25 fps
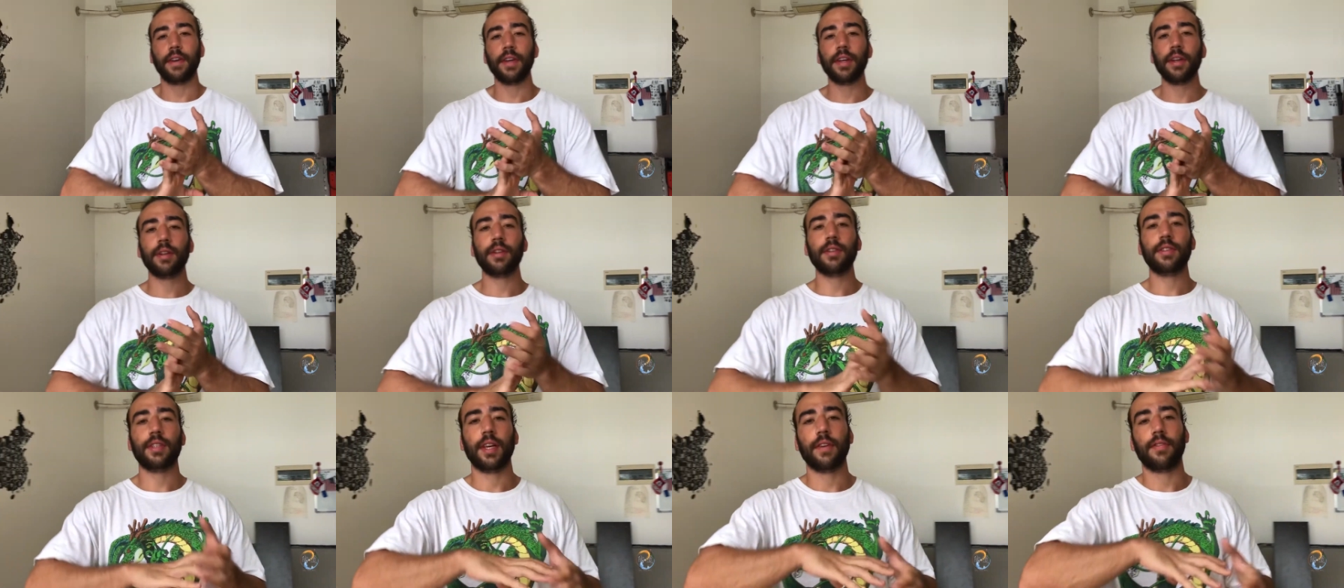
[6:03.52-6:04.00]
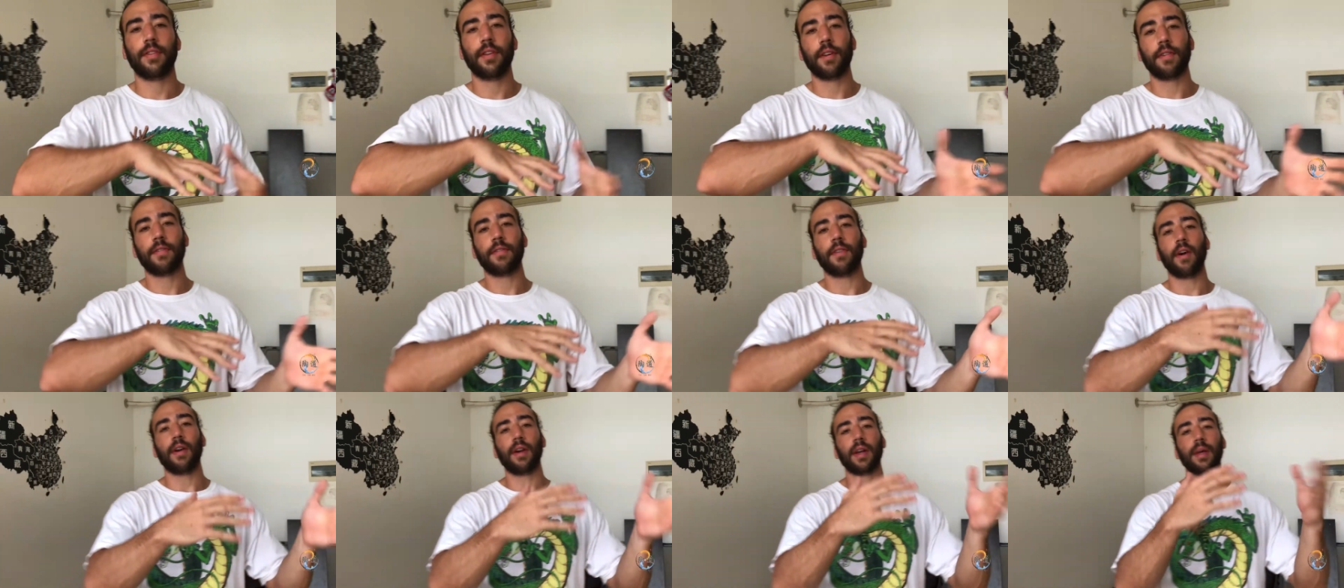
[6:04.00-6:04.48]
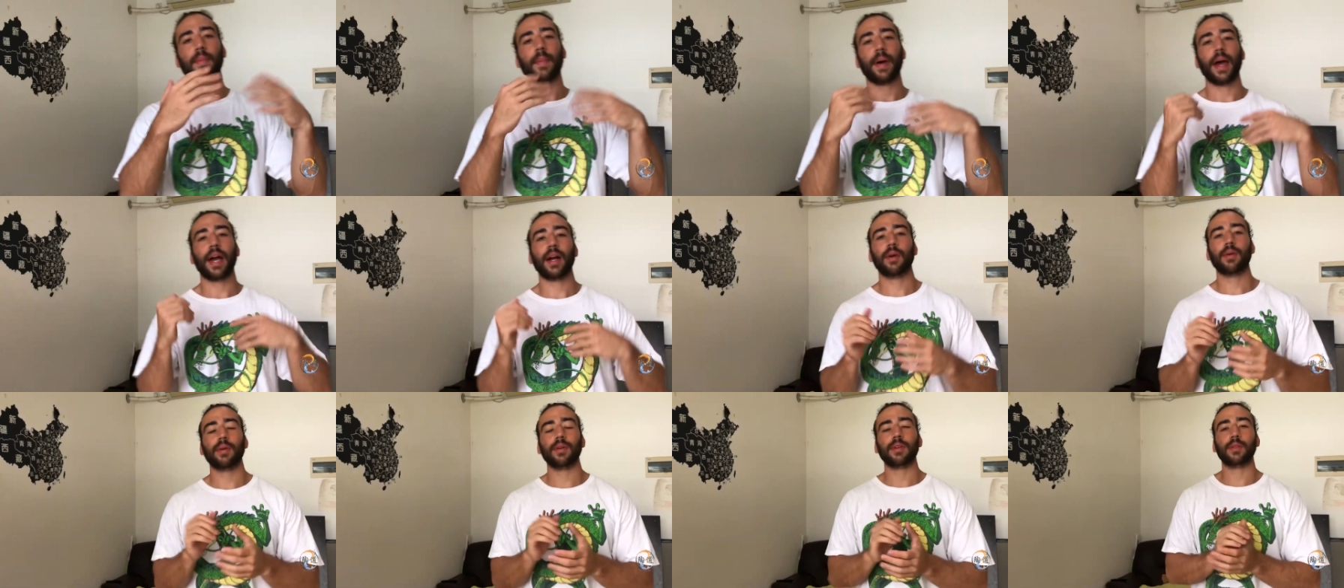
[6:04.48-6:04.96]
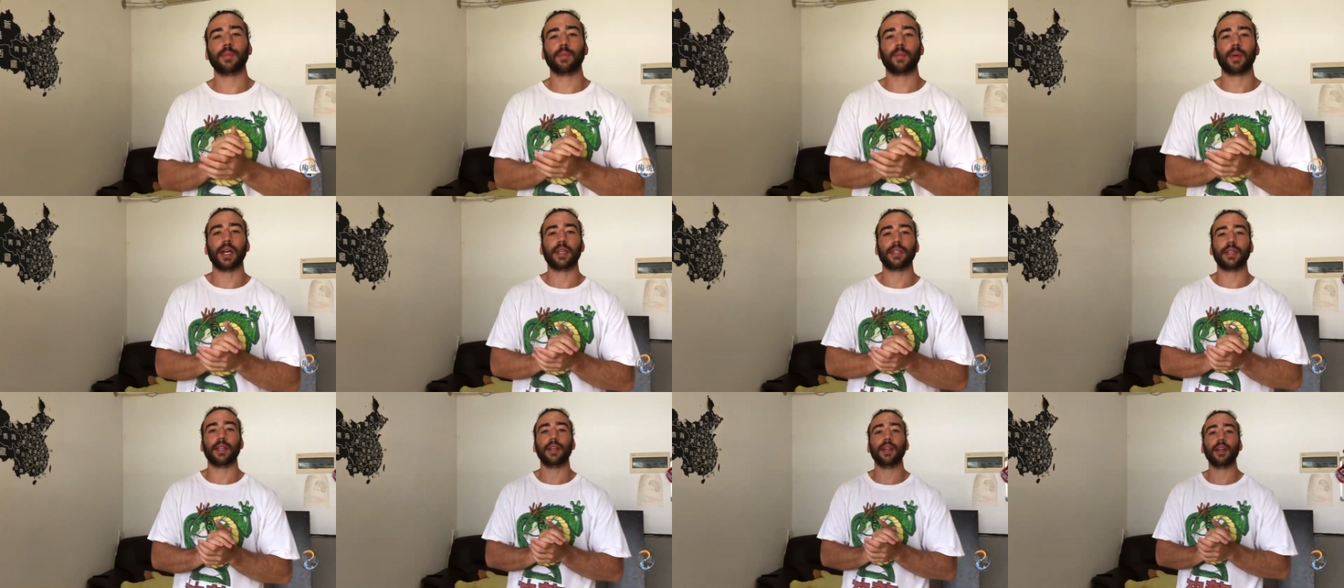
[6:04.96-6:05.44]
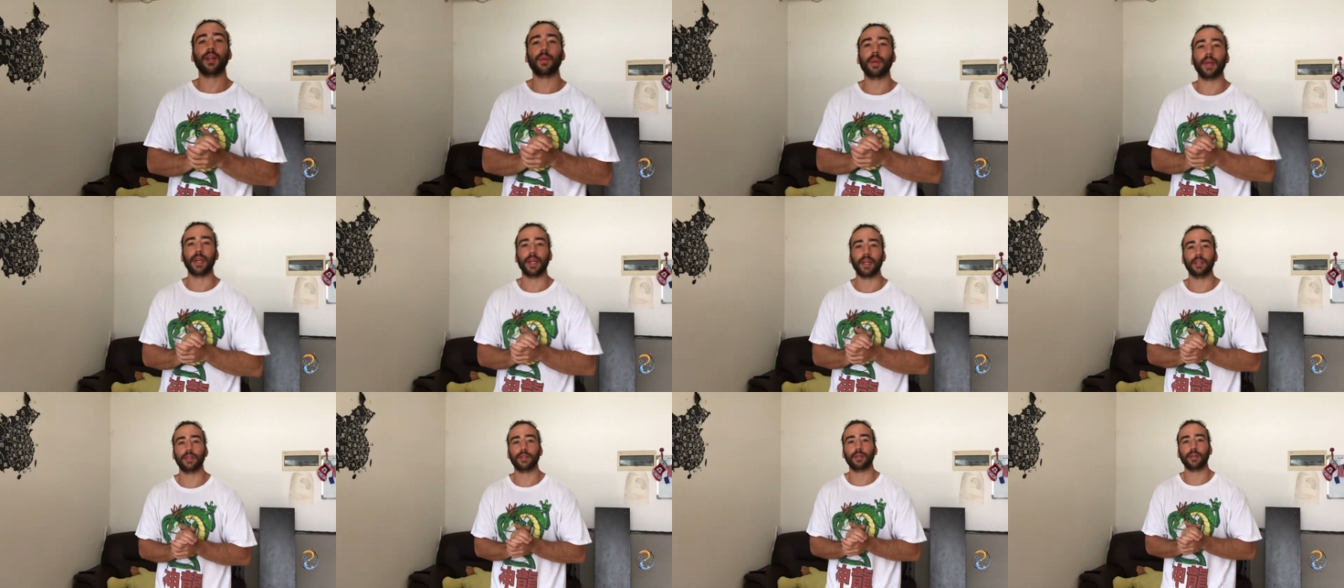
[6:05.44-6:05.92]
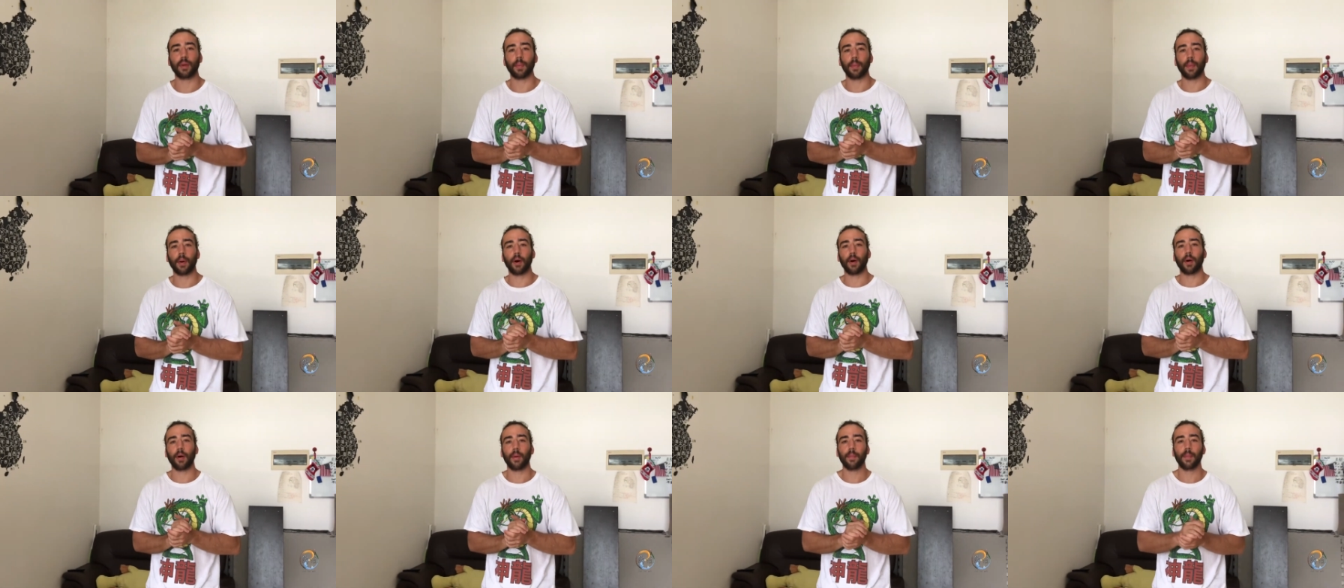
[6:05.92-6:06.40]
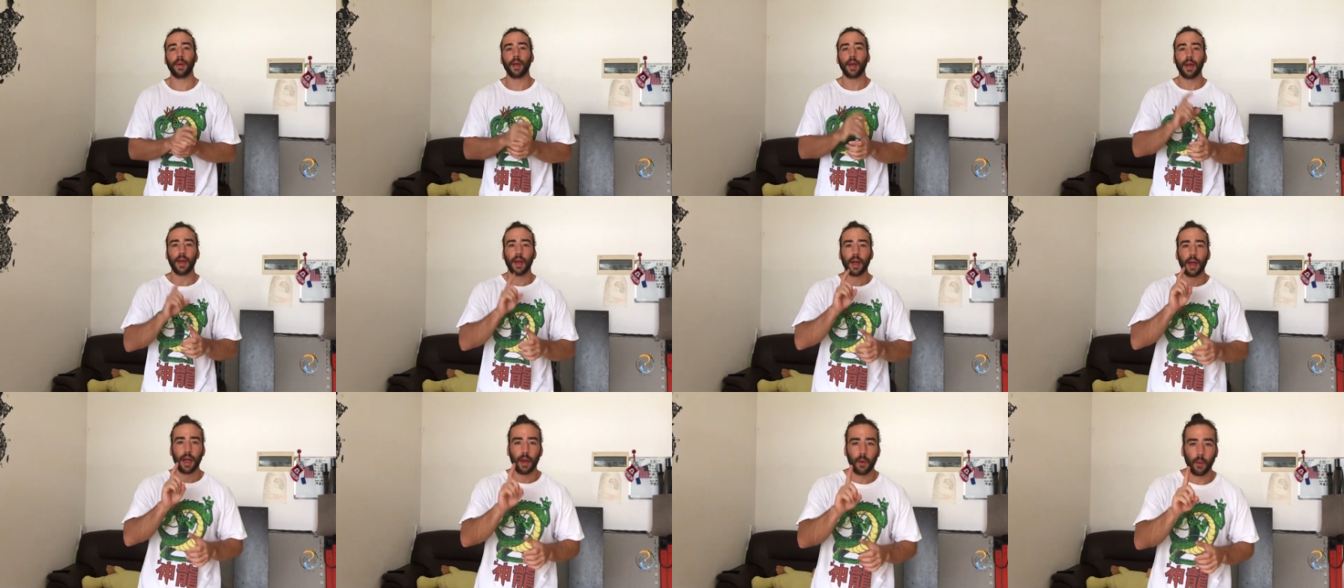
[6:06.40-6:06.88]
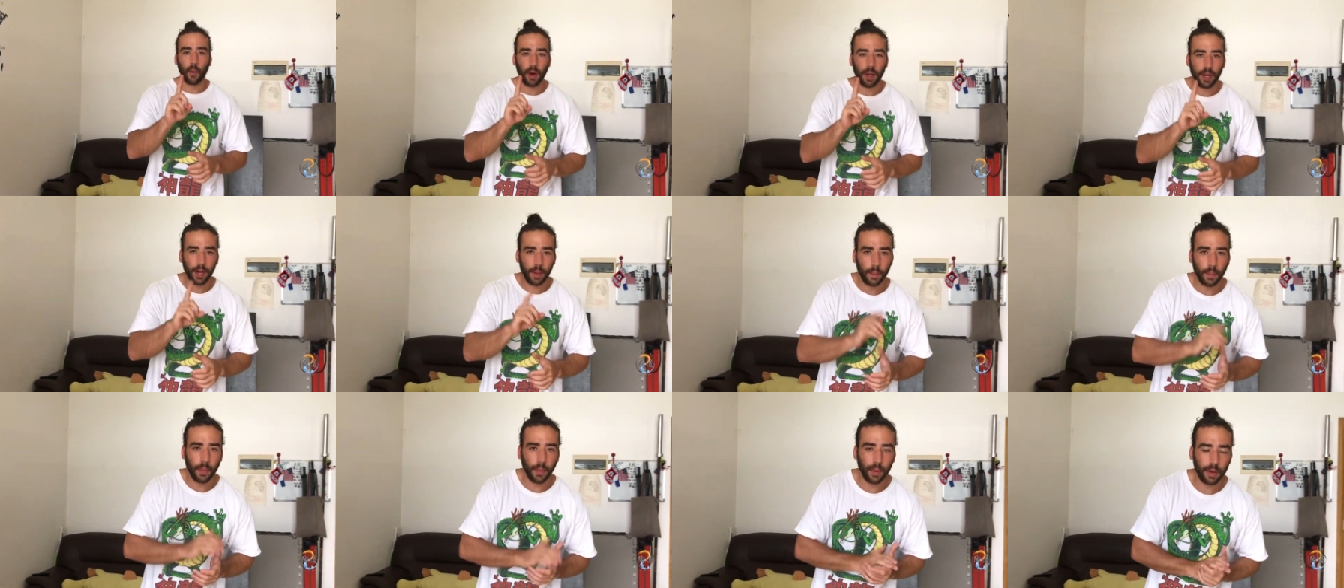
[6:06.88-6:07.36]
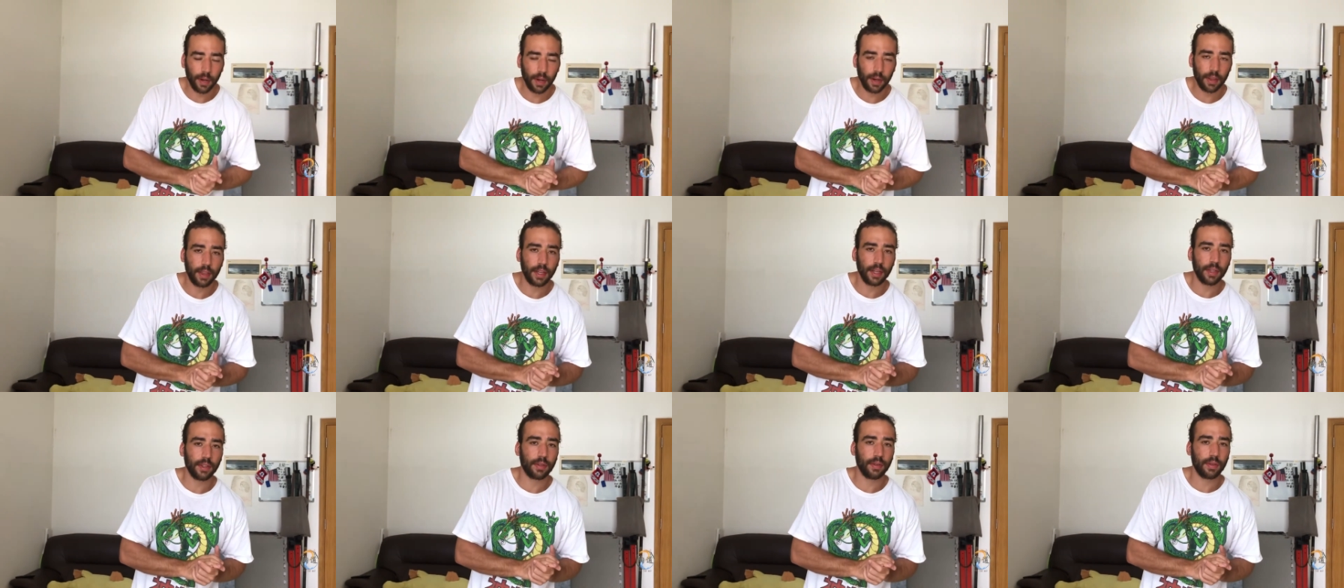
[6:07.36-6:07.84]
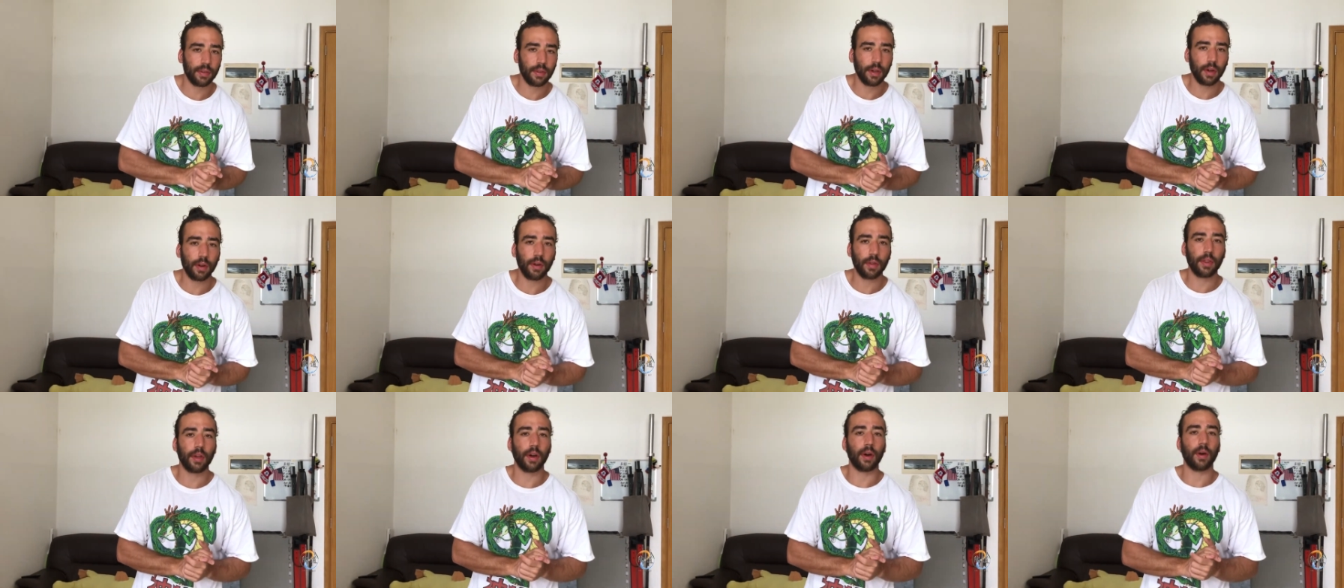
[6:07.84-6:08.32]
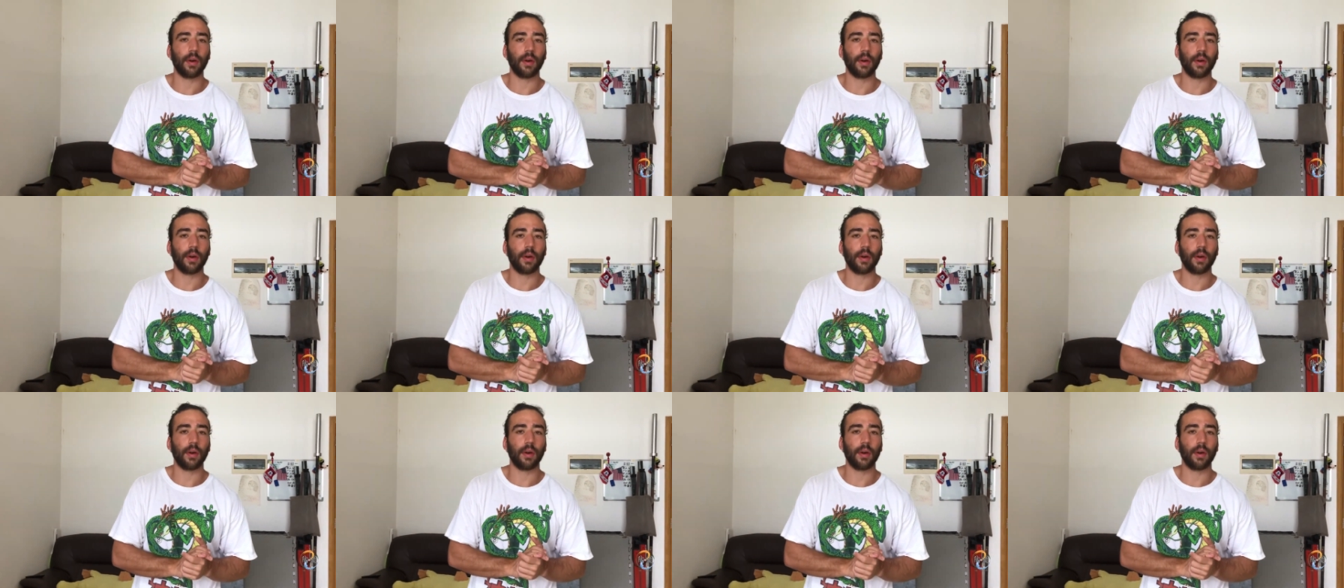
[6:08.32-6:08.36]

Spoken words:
fingers. If you're falling backwards, press a little bit into the palm. One important thing to know